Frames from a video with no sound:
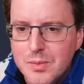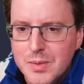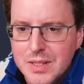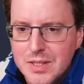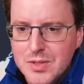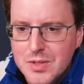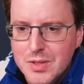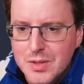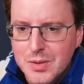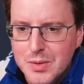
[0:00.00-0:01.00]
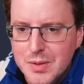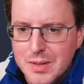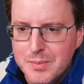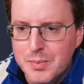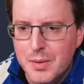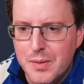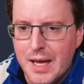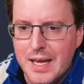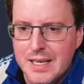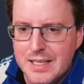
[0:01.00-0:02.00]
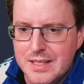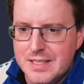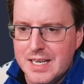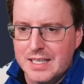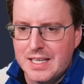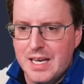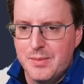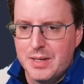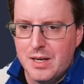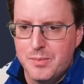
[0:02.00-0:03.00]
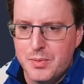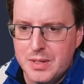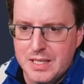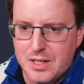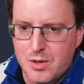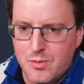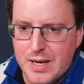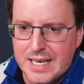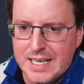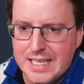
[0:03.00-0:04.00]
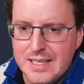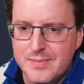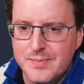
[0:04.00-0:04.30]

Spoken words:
we need to put that in the tag. There we go, put it in correctly.